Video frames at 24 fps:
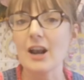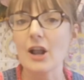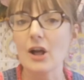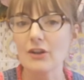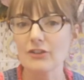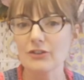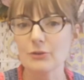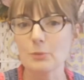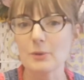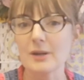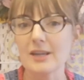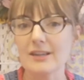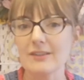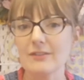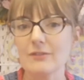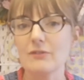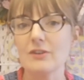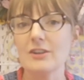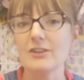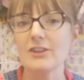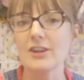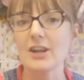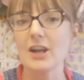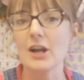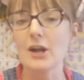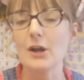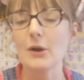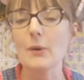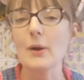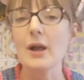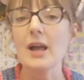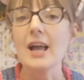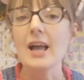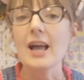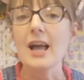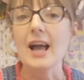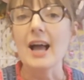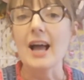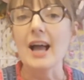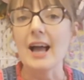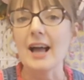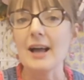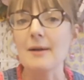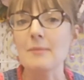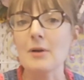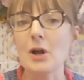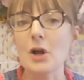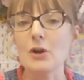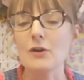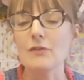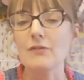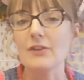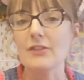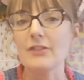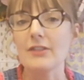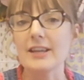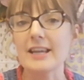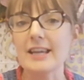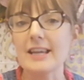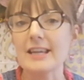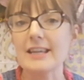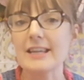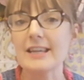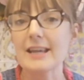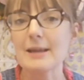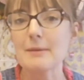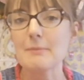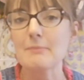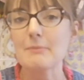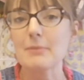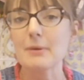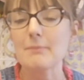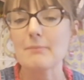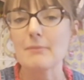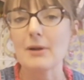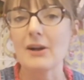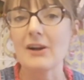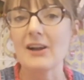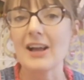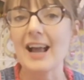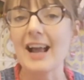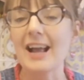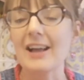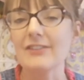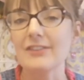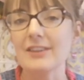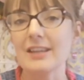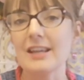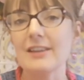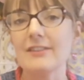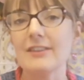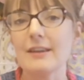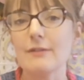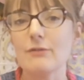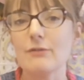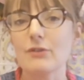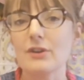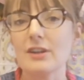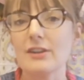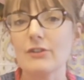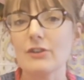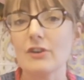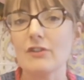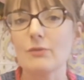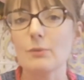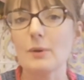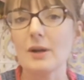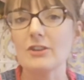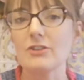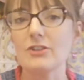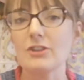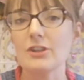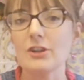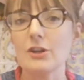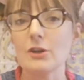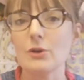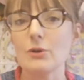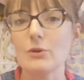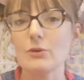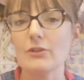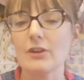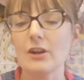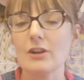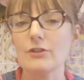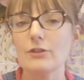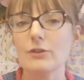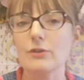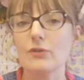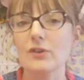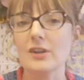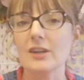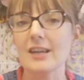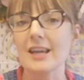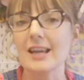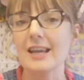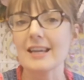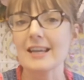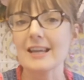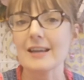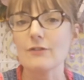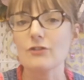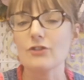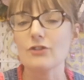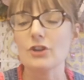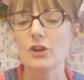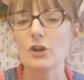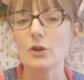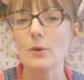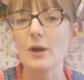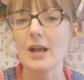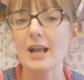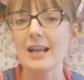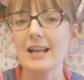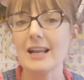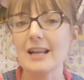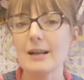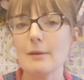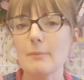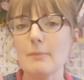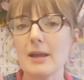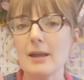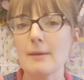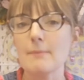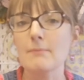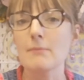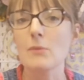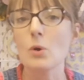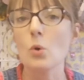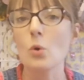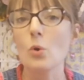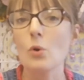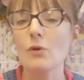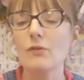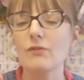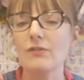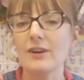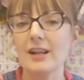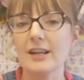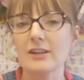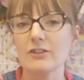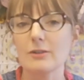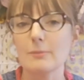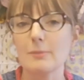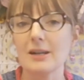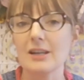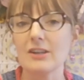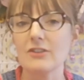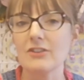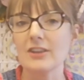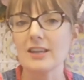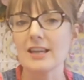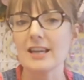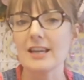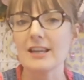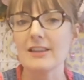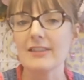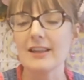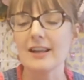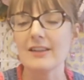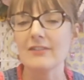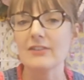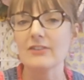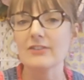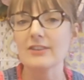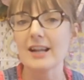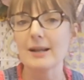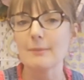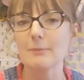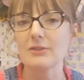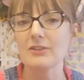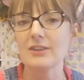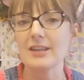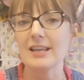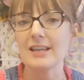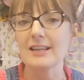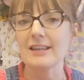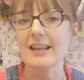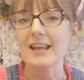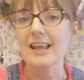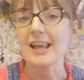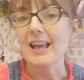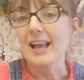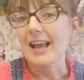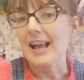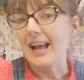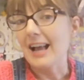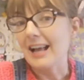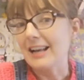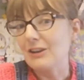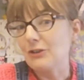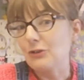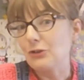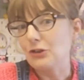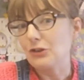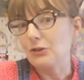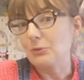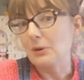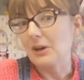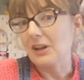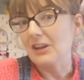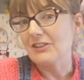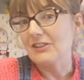last week's video over the Gimp, but as it is a free software to use, I just think it gives you a little bit more flexibility than the Snapseed, and it's just what I